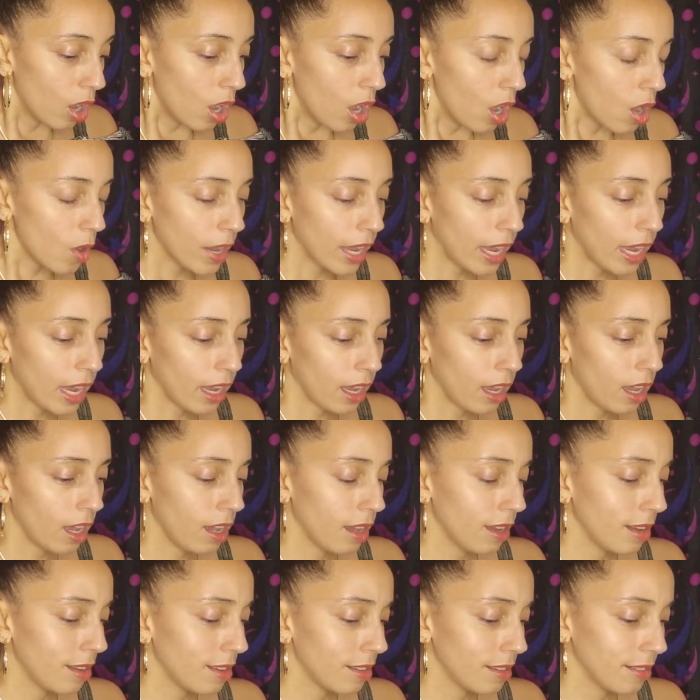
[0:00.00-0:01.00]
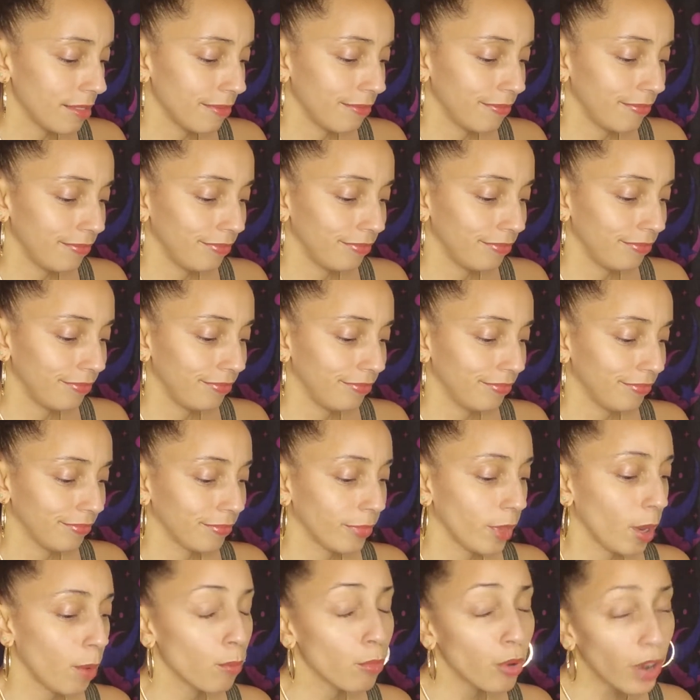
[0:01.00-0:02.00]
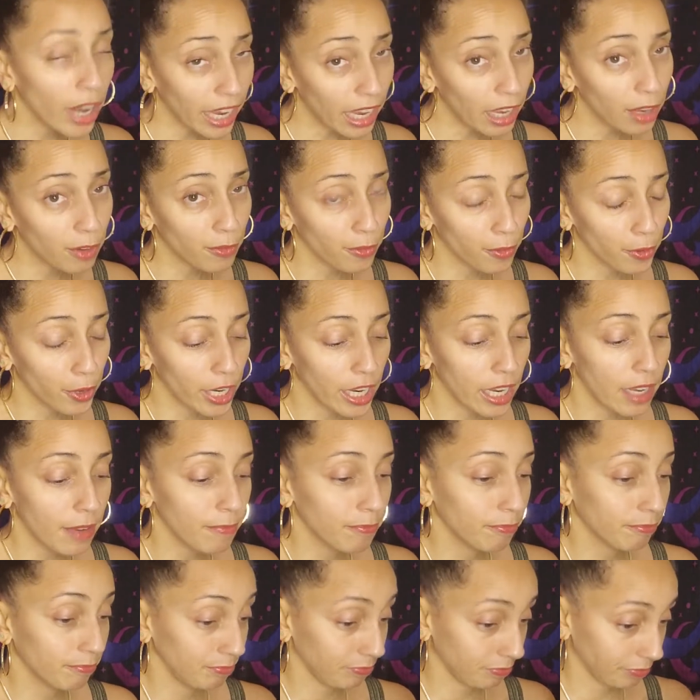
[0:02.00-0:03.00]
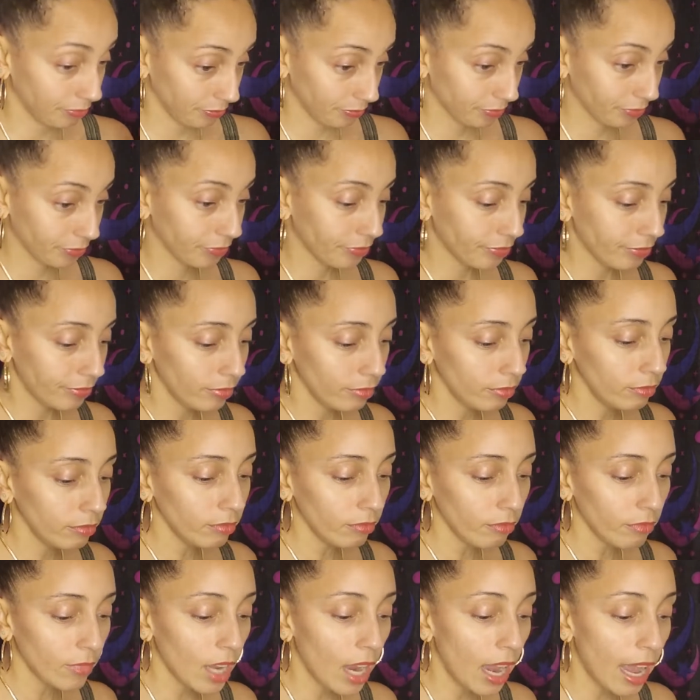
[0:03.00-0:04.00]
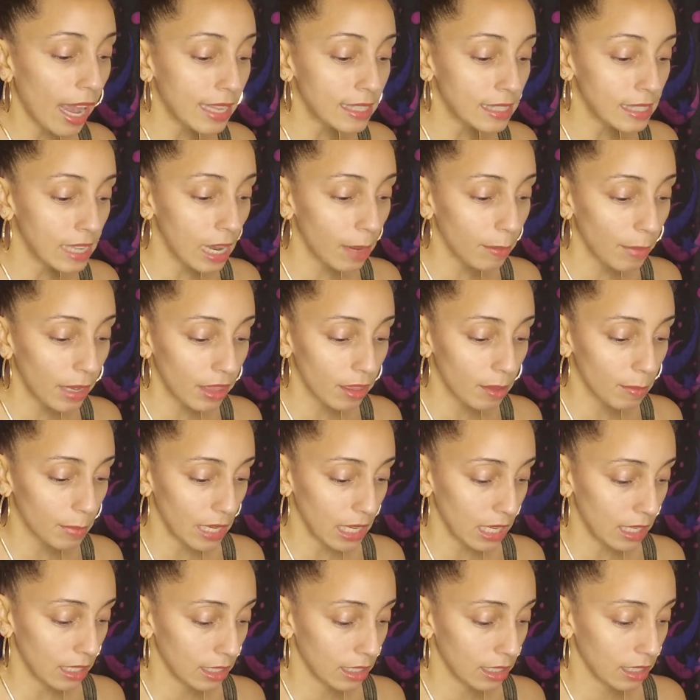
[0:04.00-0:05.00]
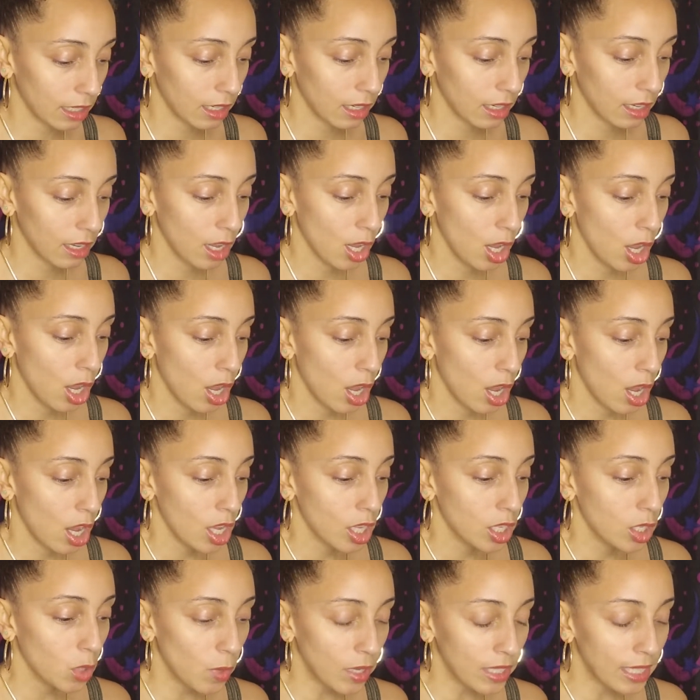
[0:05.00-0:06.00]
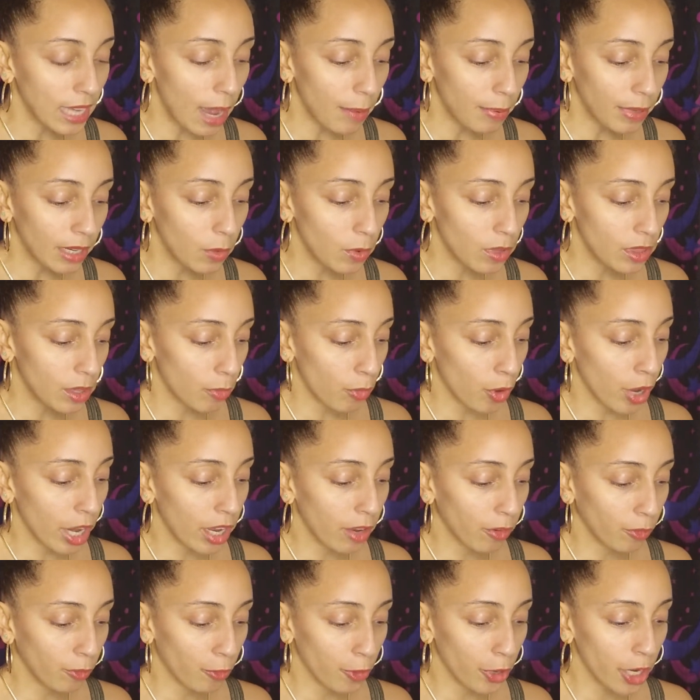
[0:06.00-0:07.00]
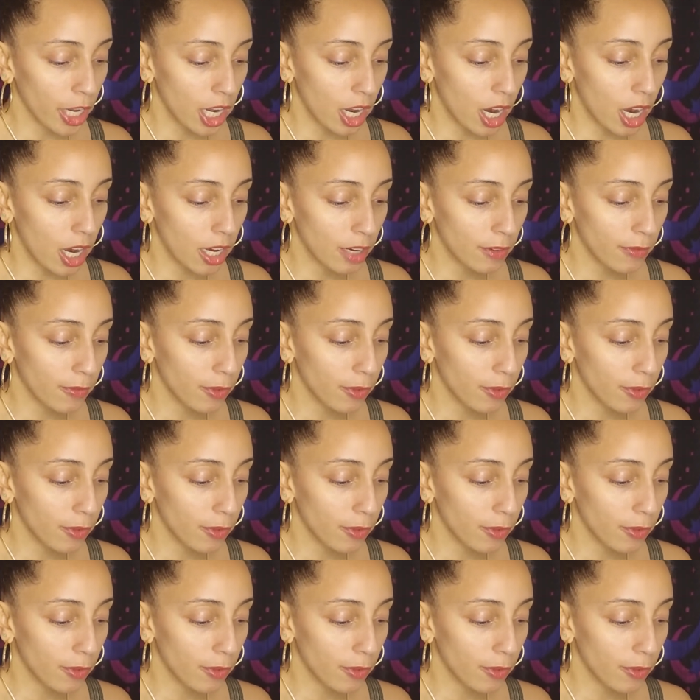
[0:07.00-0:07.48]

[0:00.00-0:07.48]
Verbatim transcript: Okay. Breaking free and taming the beast. So what's happening with the breaking free card,